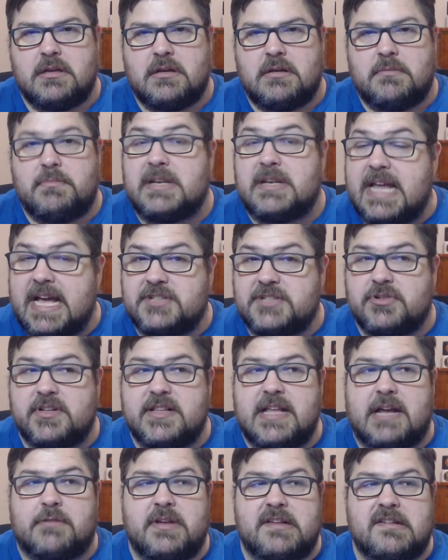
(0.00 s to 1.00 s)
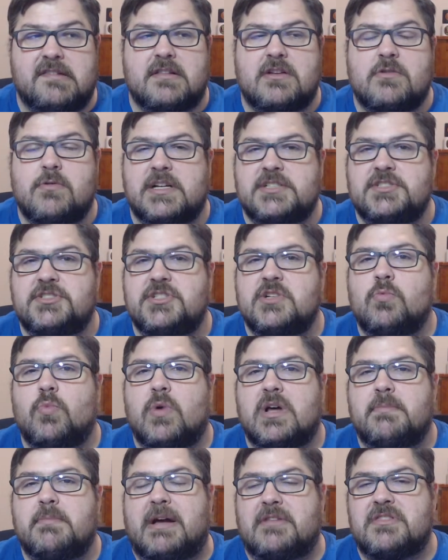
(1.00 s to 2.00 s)
But naturally, that raises the question,
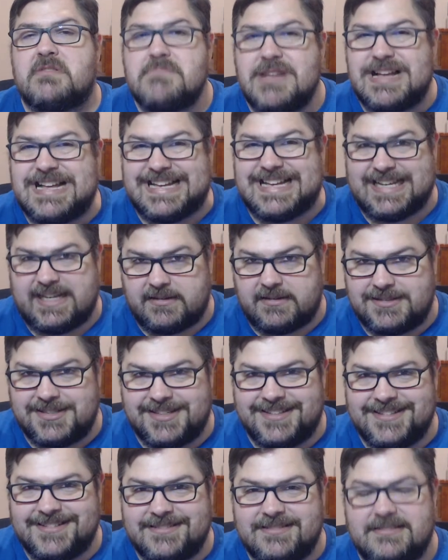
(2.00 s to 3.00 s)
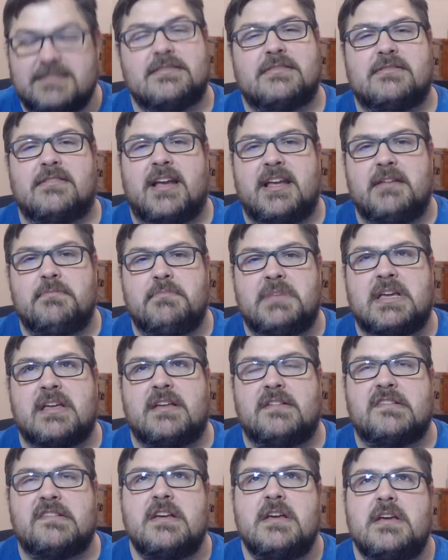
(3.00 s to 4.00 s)
what about the mind? Right? Because